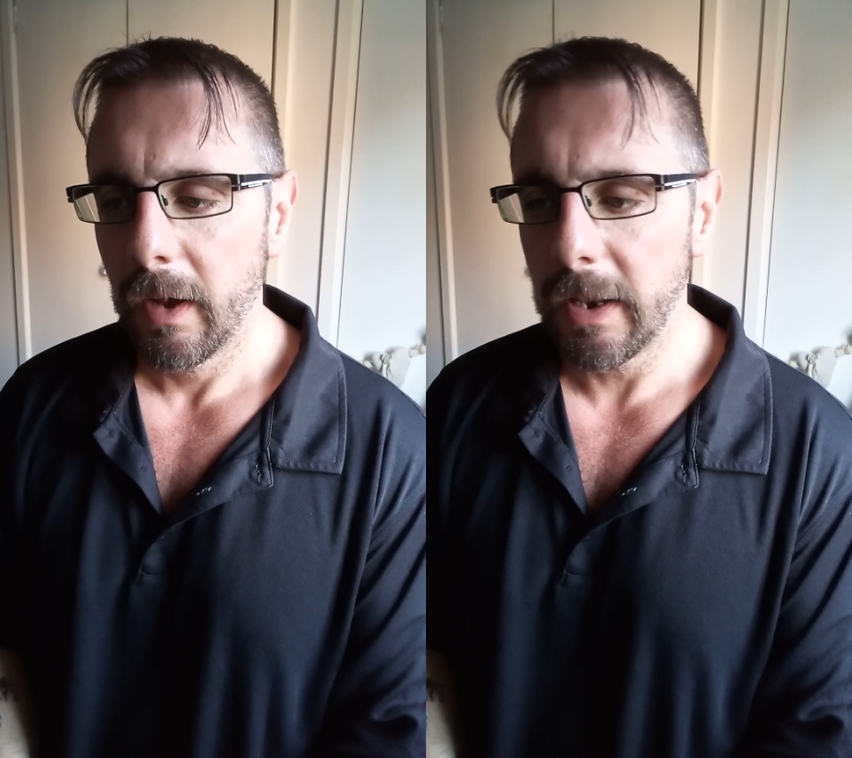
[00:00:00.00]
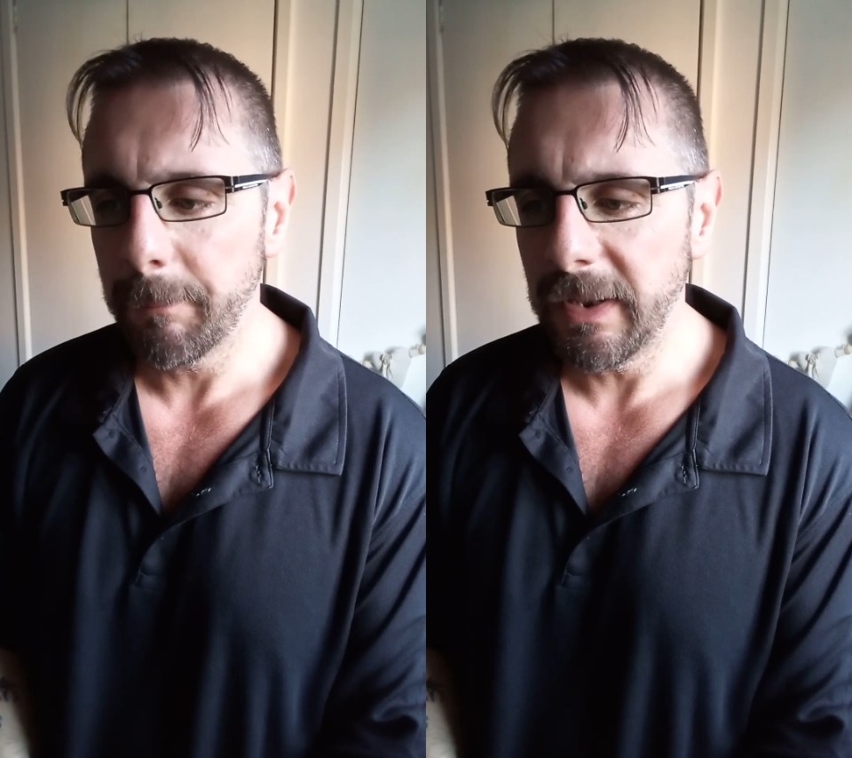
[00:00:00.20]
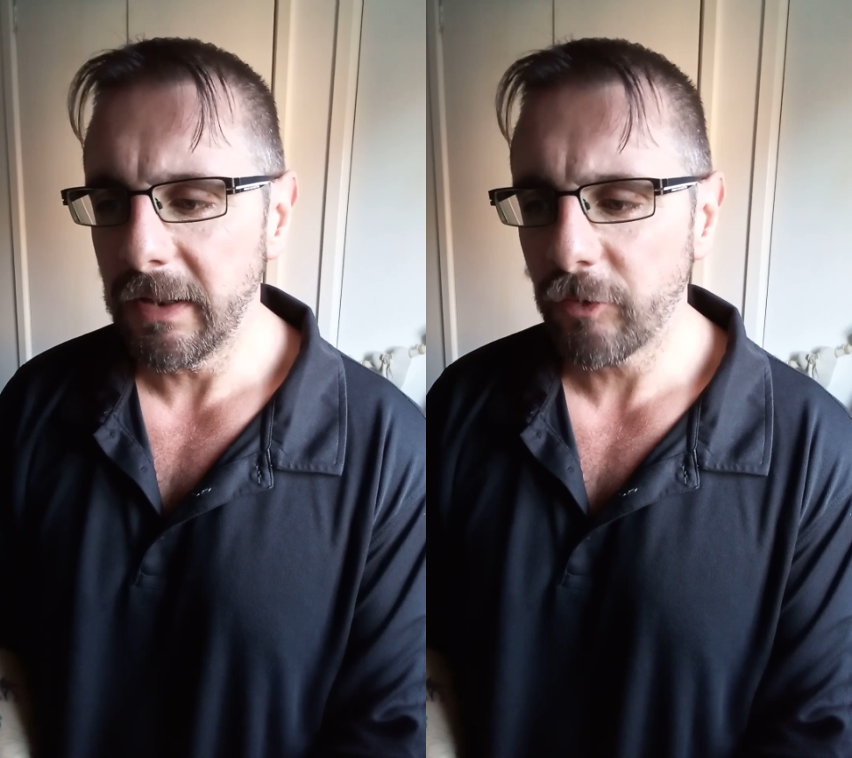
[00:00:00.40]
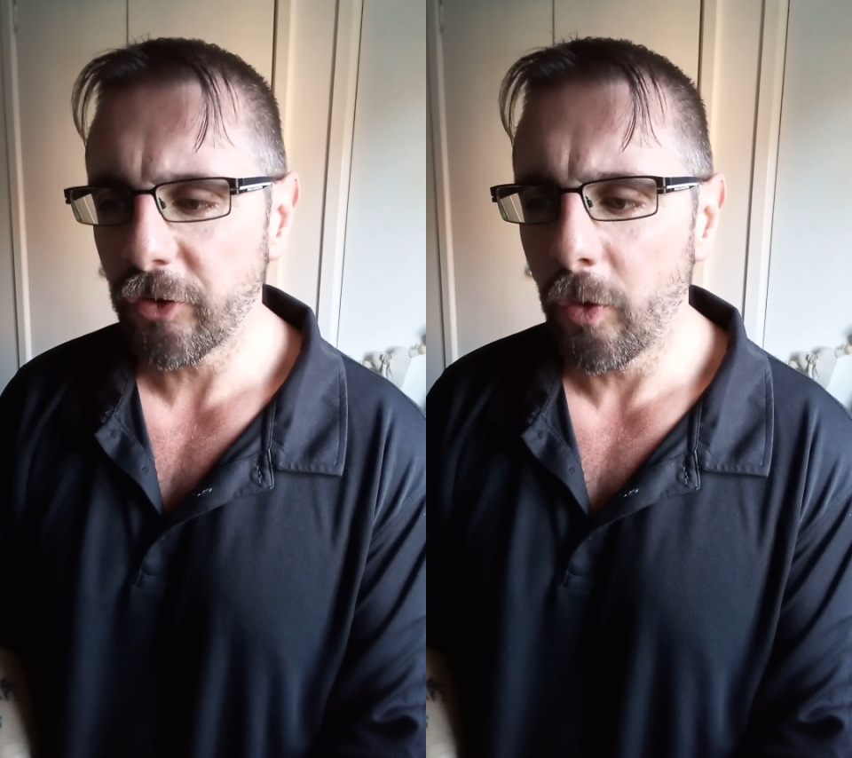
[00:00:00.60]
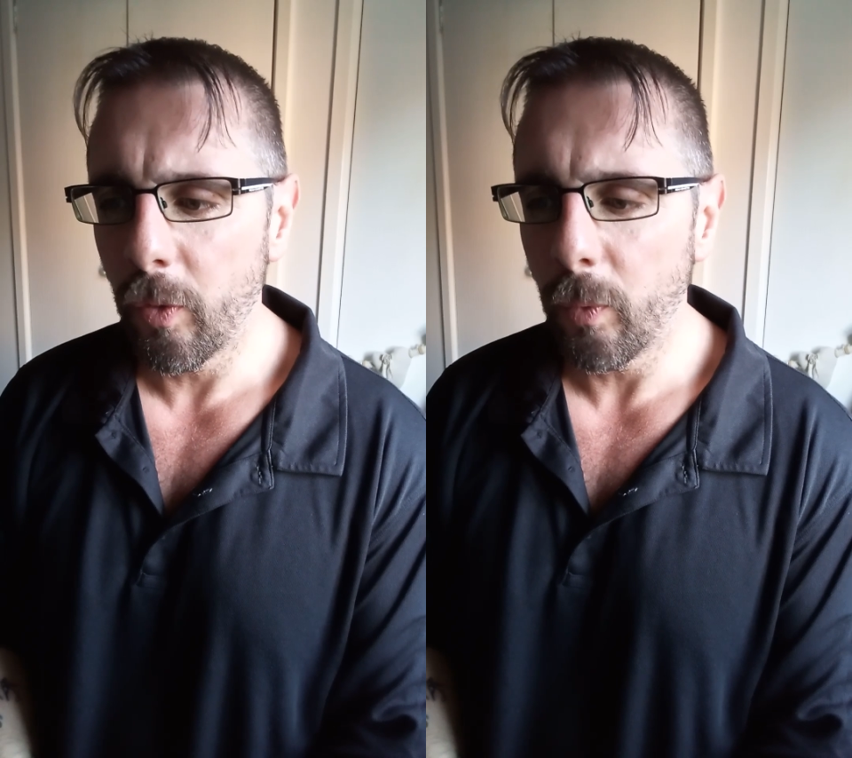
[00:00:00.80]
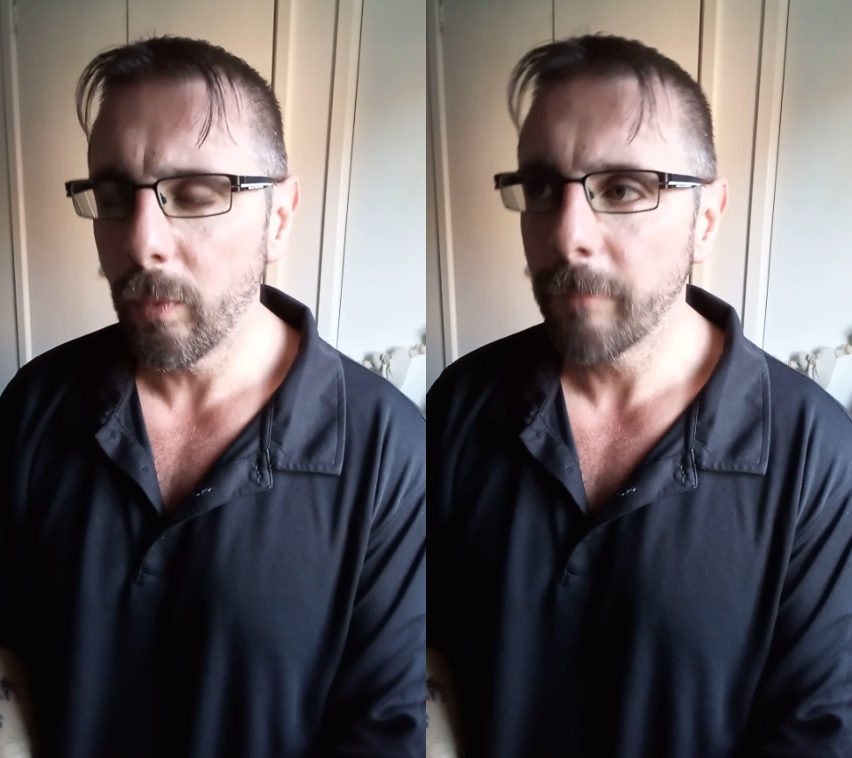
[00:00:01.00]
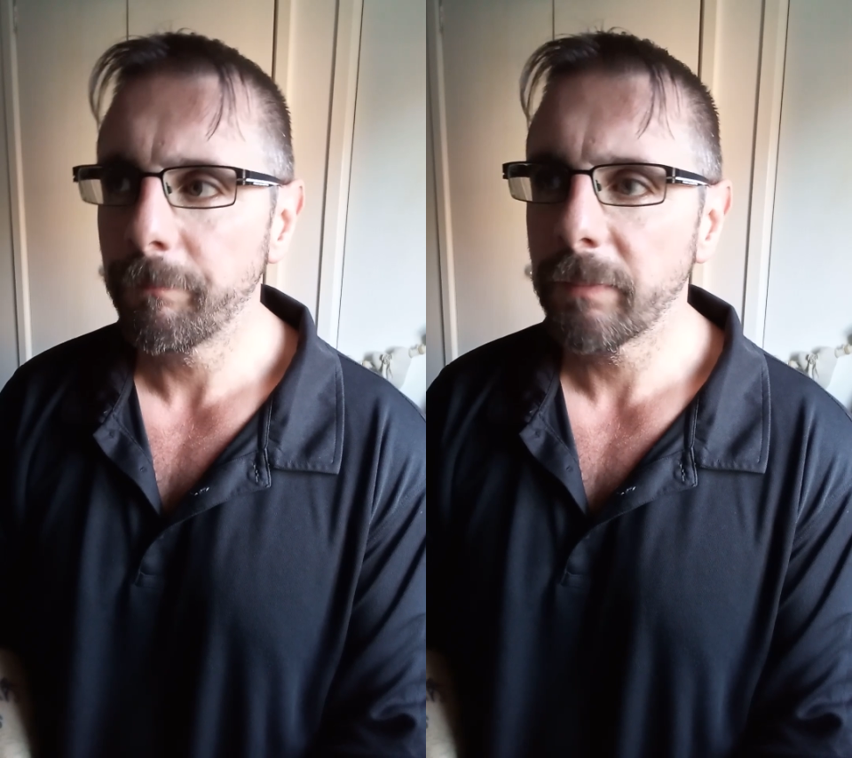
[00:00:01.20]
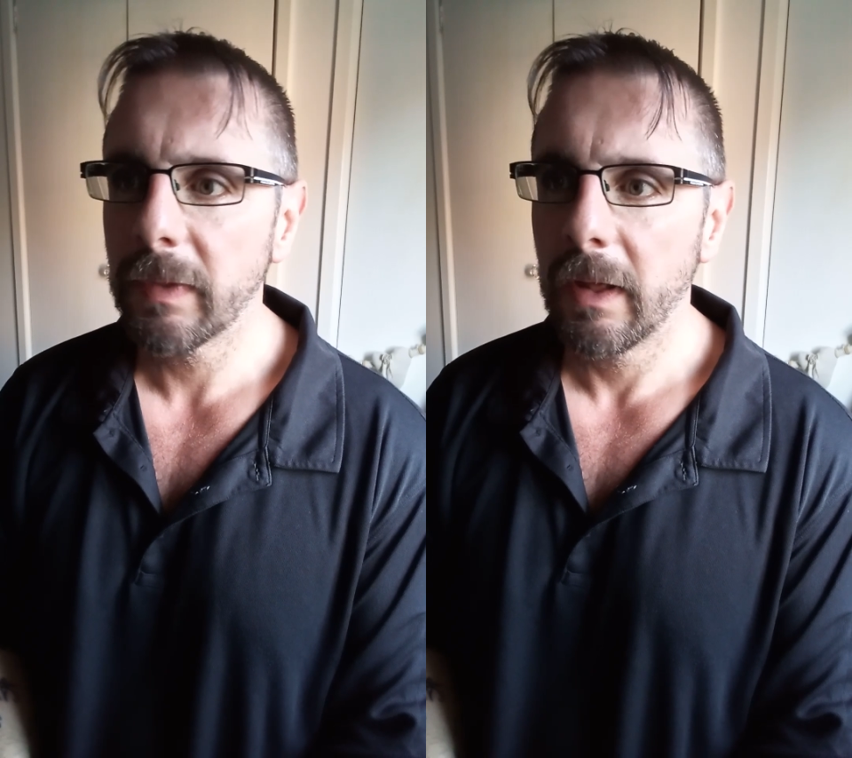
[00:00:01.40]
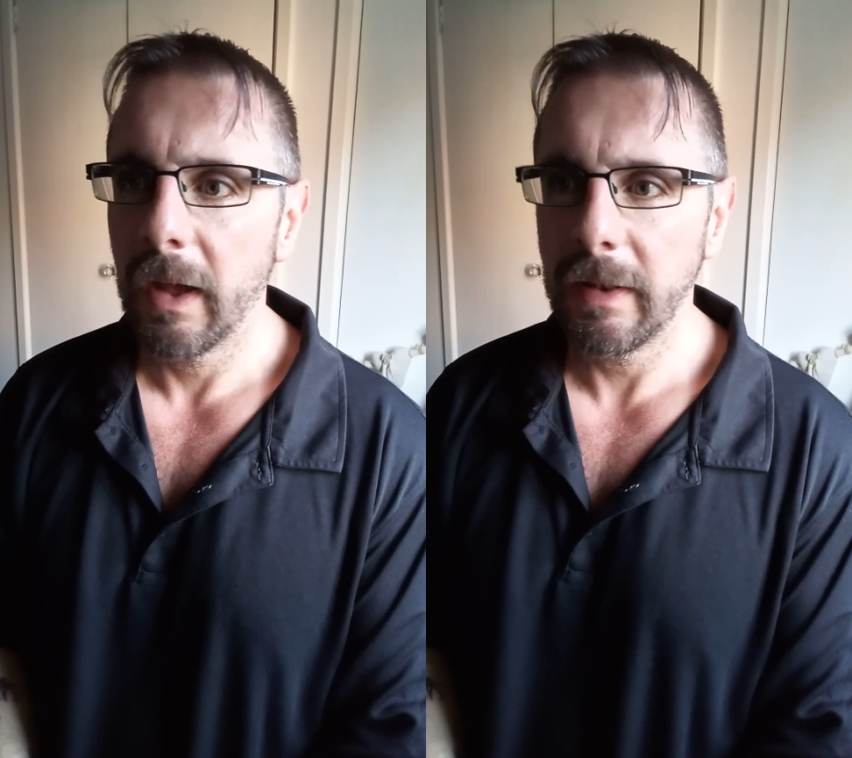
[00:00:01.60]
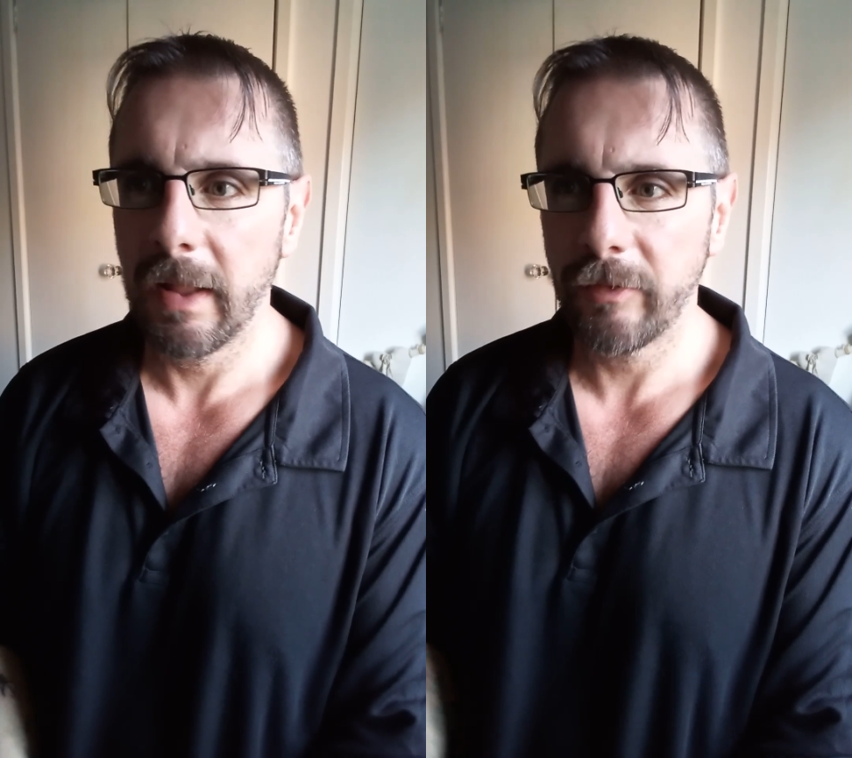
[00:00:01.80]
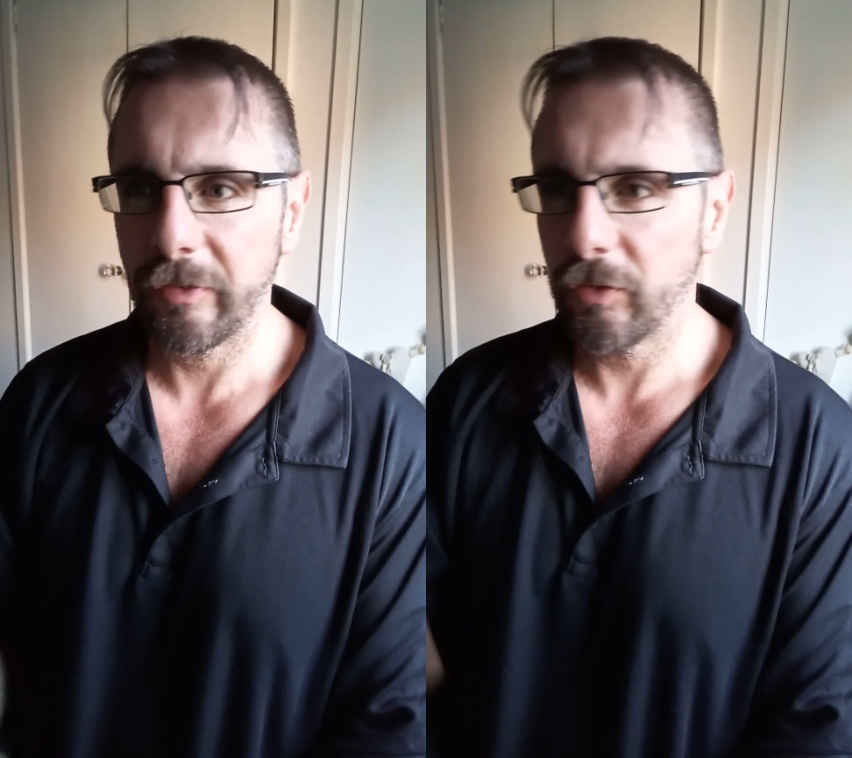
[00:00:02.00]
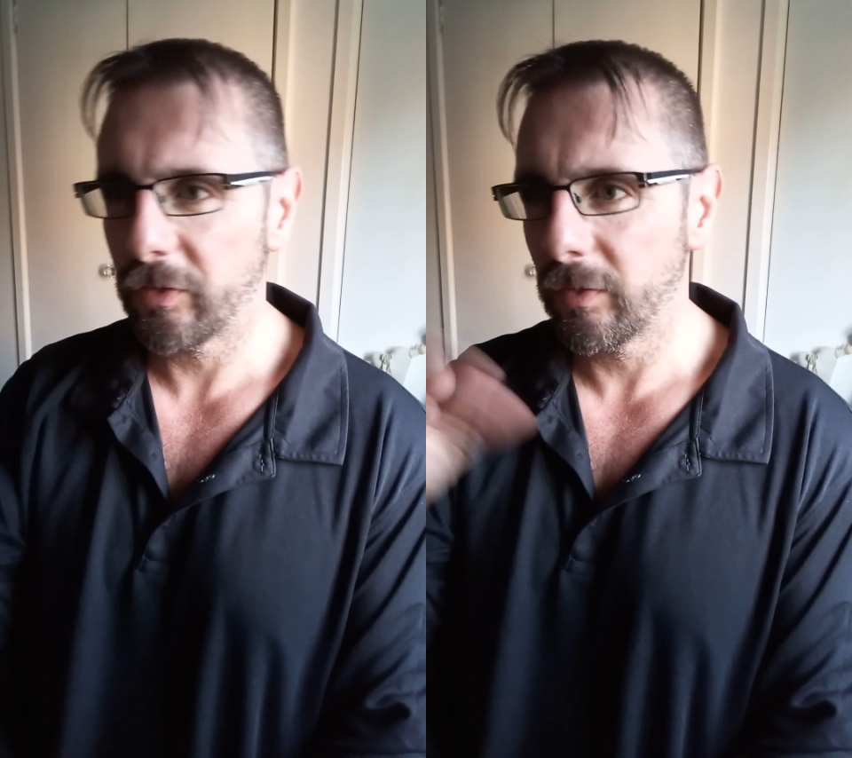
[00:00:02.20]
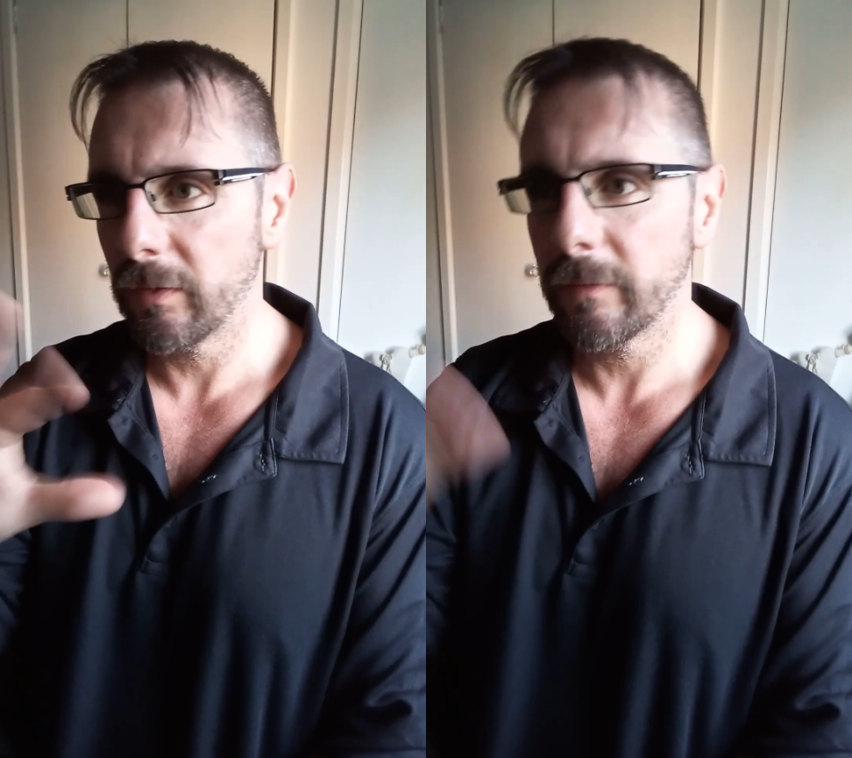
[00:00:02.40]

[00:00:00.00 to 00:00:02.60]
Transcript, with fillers: And I'm in this hall, and there's this